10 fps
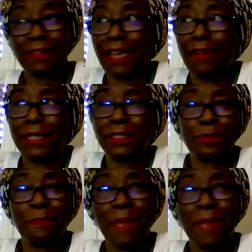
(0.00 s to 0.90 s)
Directors
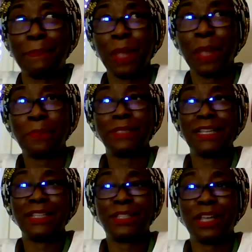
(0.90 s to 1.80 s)
would
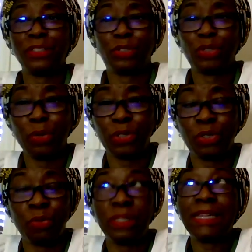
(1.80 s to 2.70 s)
insert jokes
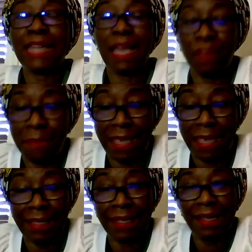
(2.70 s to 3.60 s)
you would never make.